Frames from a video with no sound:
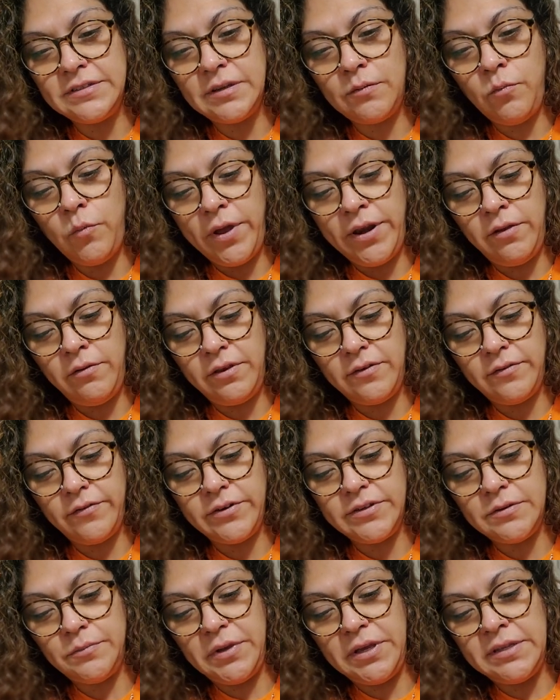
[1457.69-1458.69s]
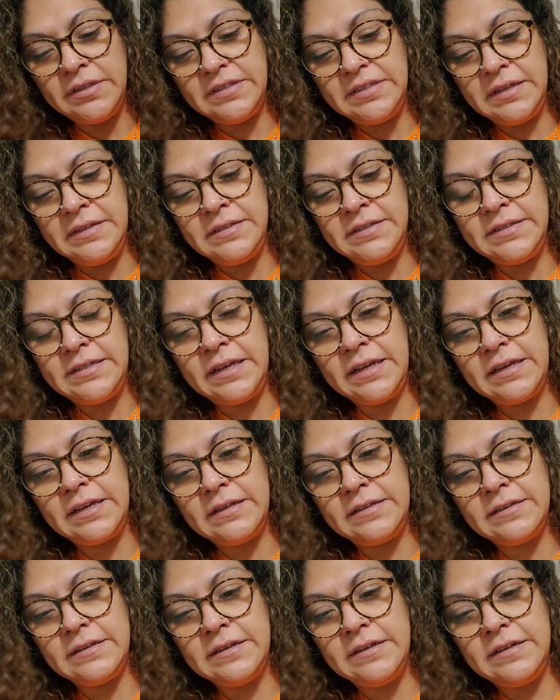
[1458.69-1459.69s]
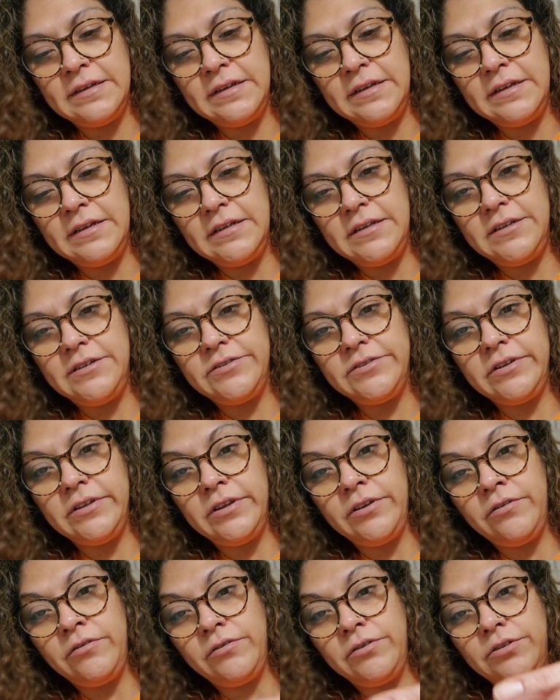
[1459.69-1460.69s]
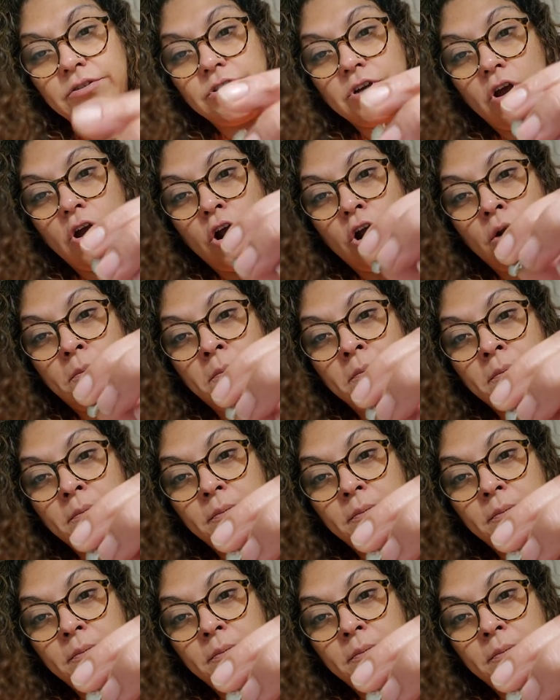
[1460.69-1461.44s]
I'm waiting for some incense stick. Here's a little charm